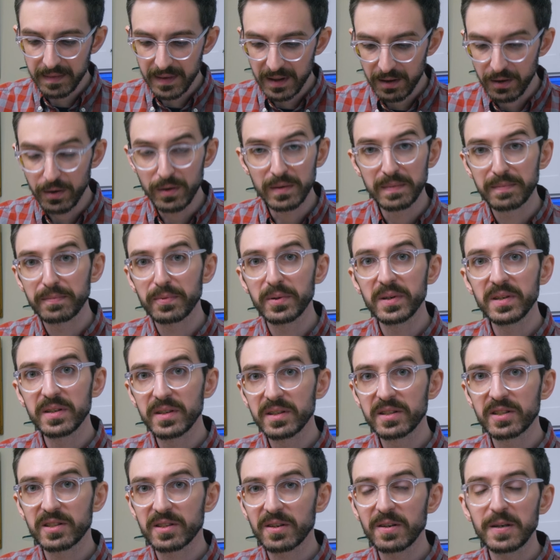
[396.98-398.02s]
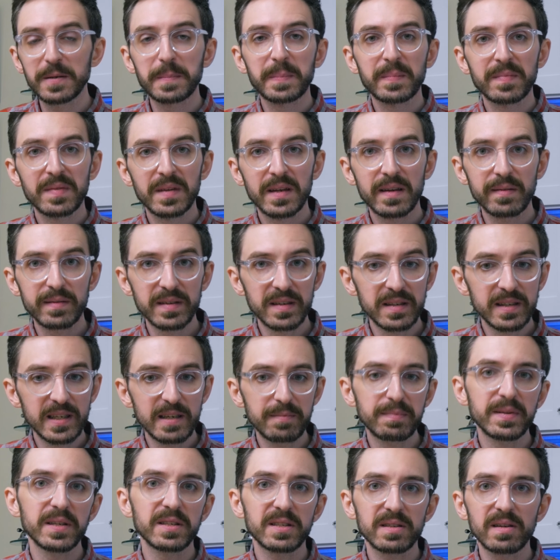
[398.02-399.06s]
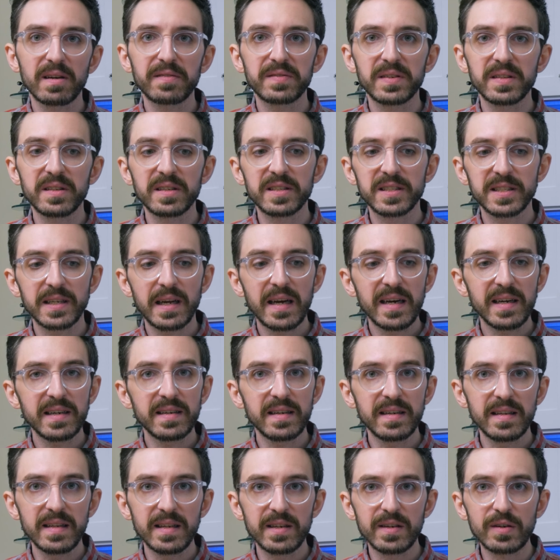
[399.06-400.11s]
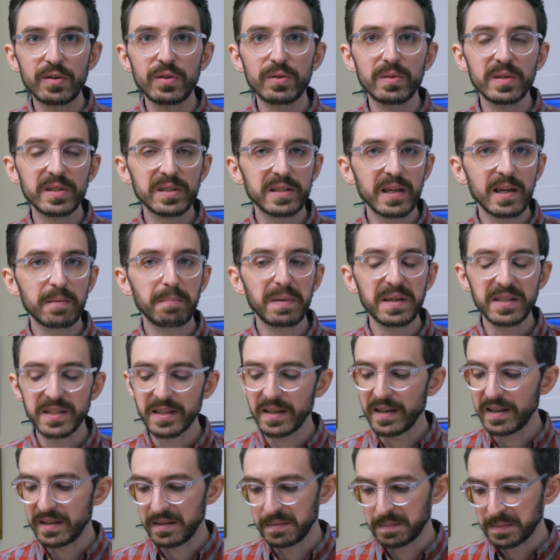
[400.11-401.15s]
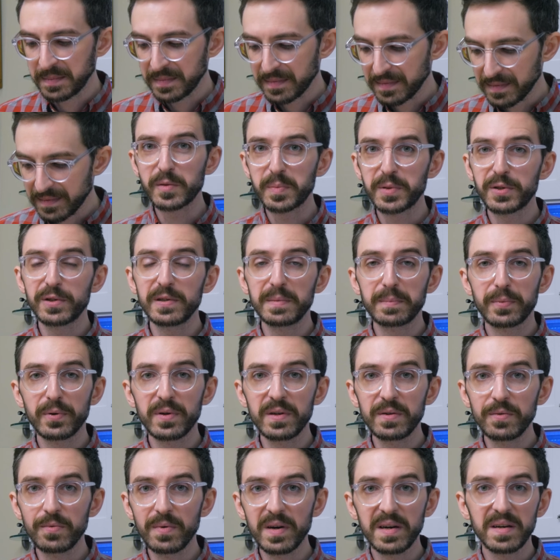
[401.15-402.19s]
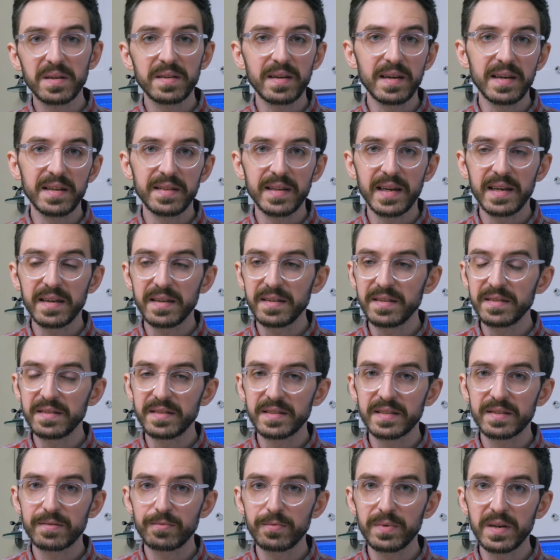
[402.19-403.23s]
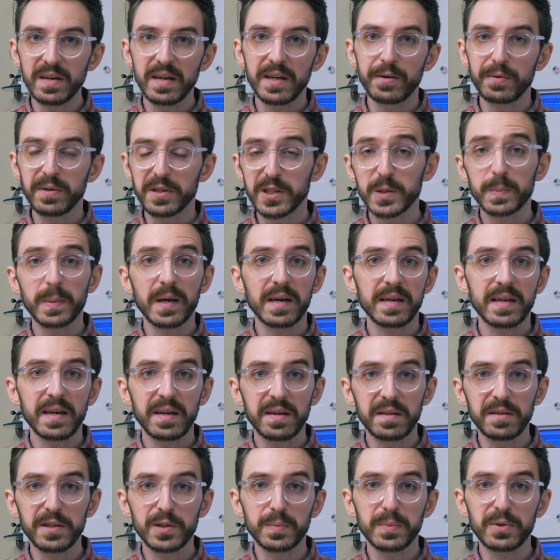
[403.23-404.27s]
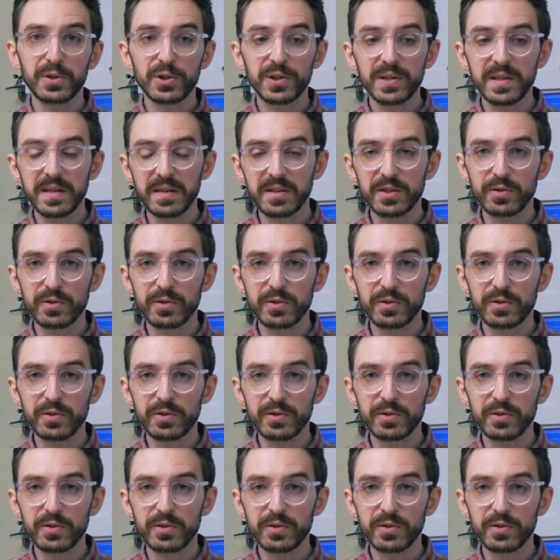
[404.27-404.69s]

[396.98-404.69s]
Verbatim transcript: Cool, pretty good start. I'm gonna keep this off to this side and then do a side-by-side out of this machine pretty well, and that is what I would expect out of this machine.